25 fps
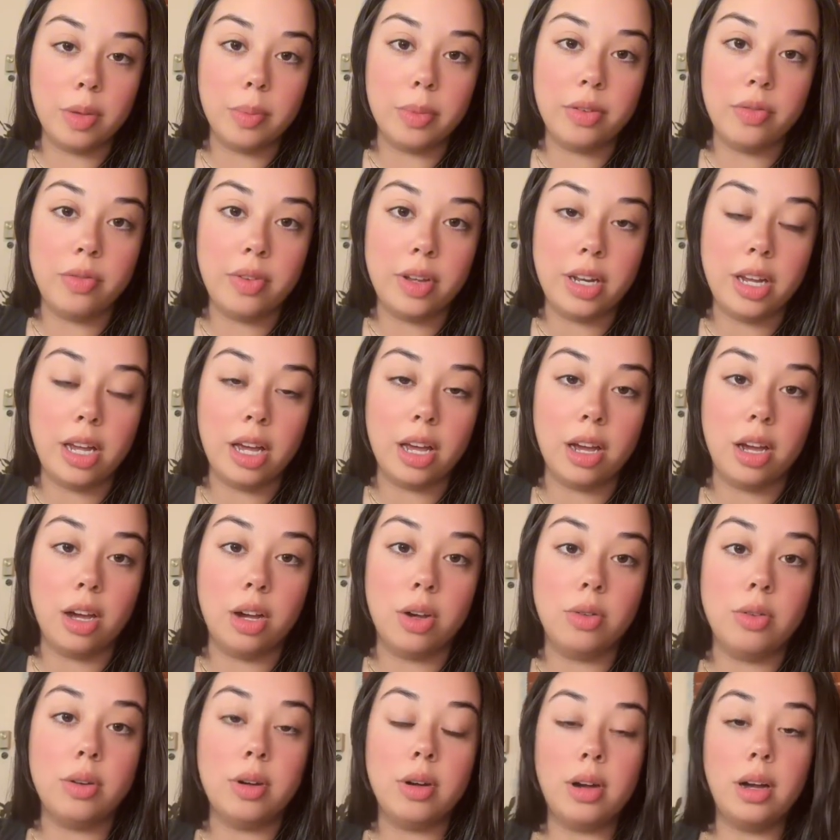a
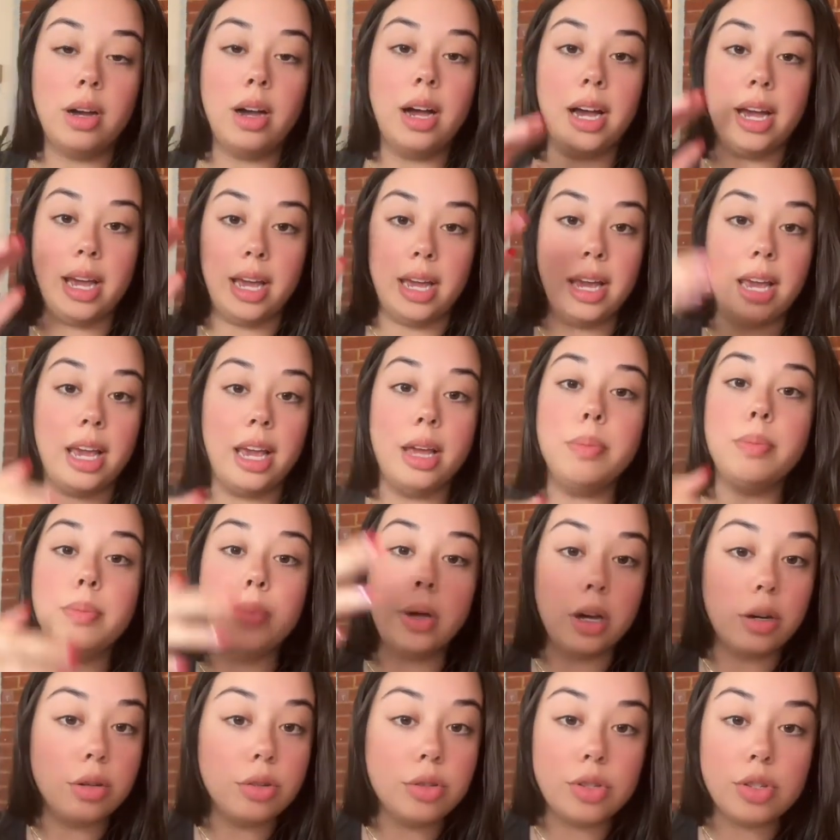video, I hit
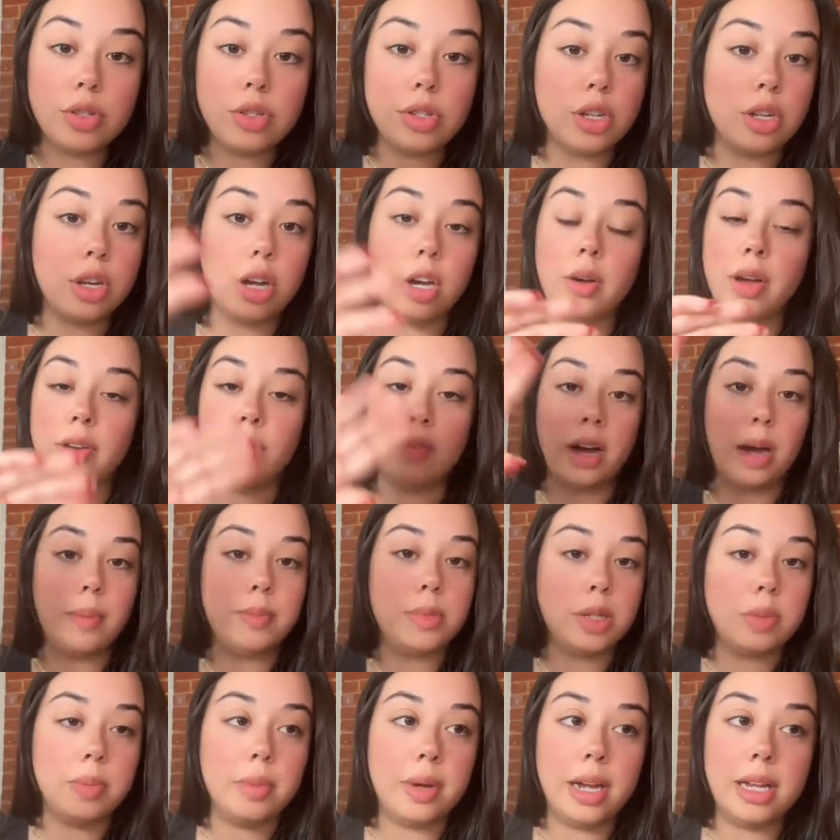post, I've
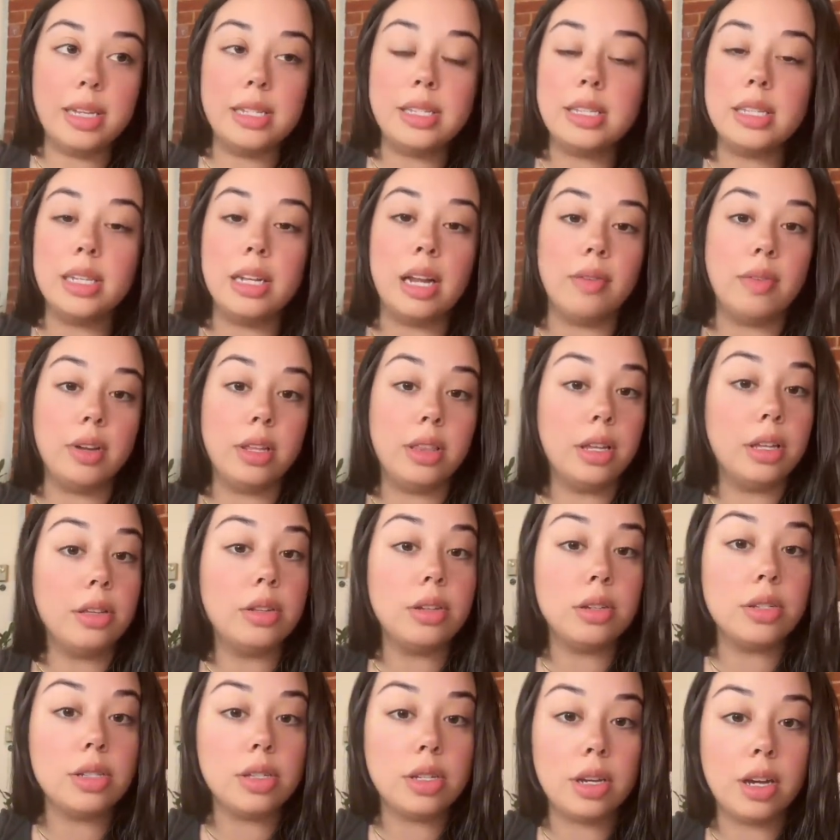optimized it, everything
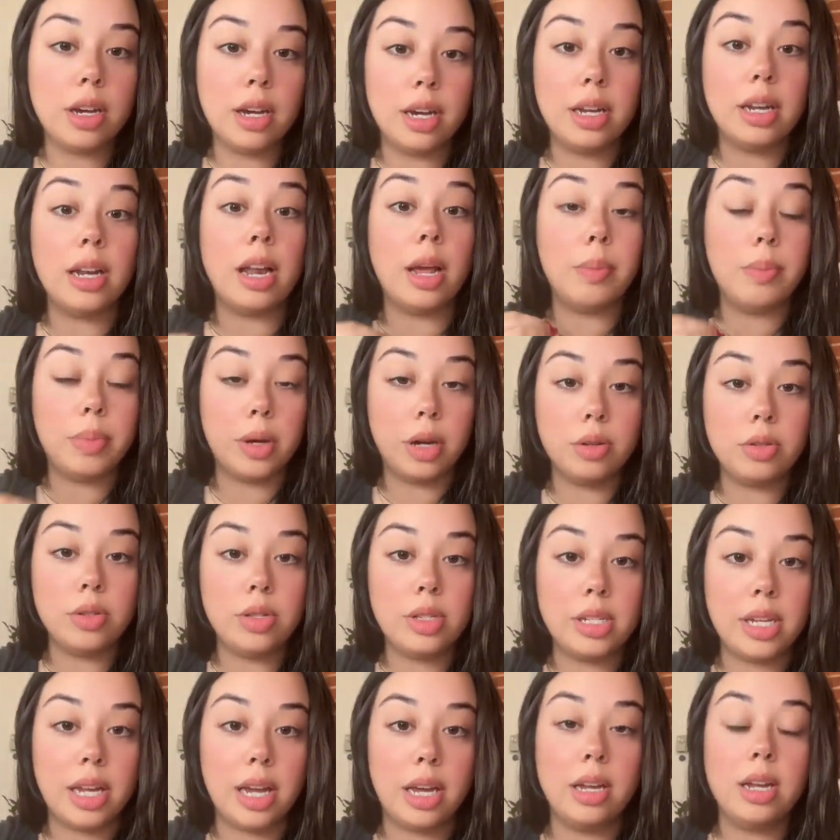looks good, and I
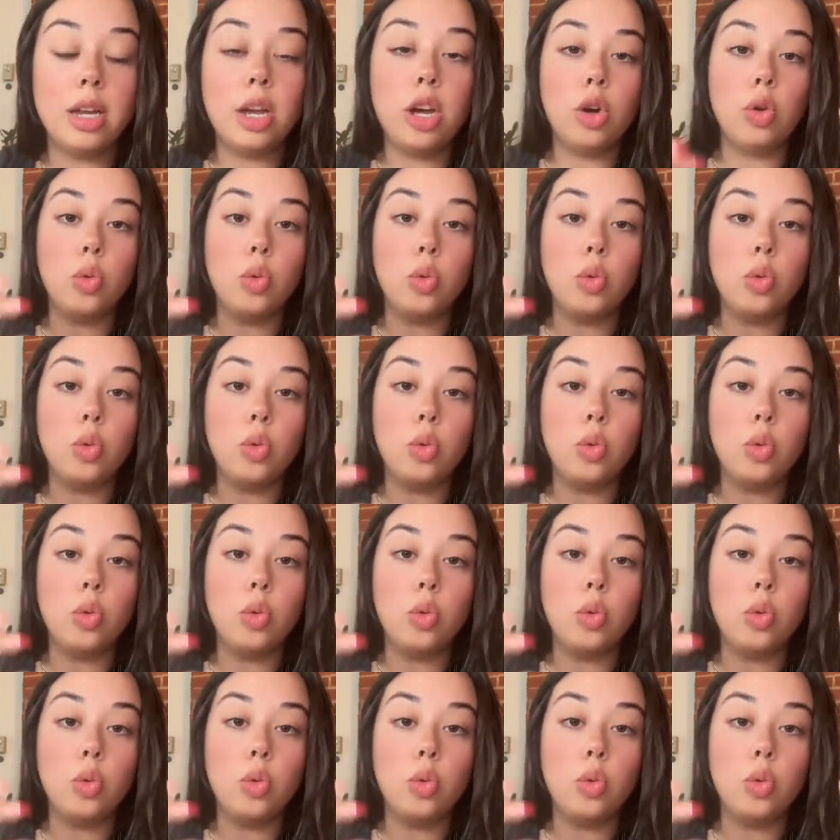post it.